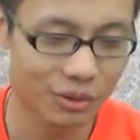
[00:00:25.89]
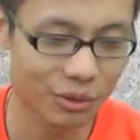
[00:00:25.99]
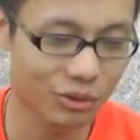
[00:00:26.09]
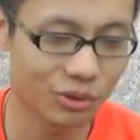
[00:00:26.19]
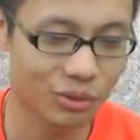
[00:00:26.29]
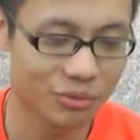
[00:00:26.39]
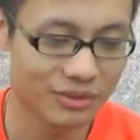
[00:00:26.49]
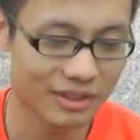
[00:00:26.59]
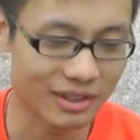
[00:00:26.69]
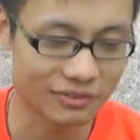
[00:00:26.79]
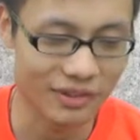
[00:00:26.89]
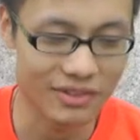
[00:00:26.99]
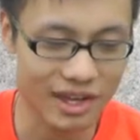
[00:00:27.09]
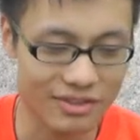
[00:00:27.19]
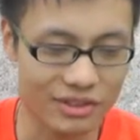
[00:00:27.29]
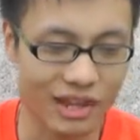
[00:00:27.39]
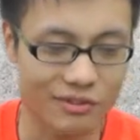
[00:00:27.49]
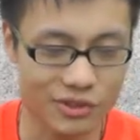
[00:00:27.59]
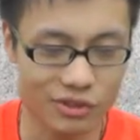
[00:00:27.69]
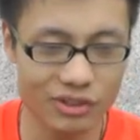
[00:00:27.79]
Also, I found that the
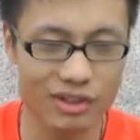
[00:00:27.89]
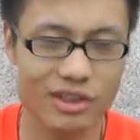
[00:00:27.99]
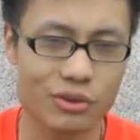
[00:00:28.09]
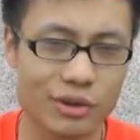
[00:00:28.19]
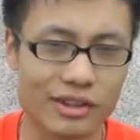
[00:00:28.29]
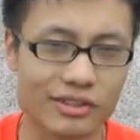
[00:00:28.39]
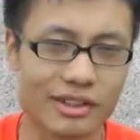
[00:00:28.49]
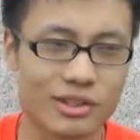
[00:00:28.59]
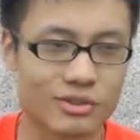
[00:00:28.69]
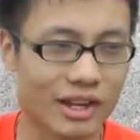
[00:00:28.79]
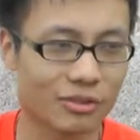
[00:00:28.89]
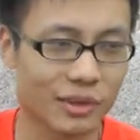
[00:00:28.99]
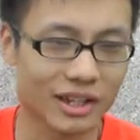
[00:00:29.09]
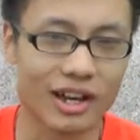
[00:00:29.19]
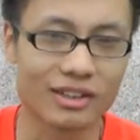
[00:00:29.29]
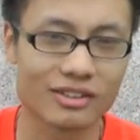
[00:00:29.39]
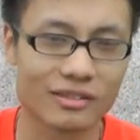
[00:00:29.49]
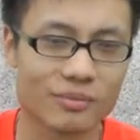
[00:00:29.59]
diversity in the US attracts me a lot.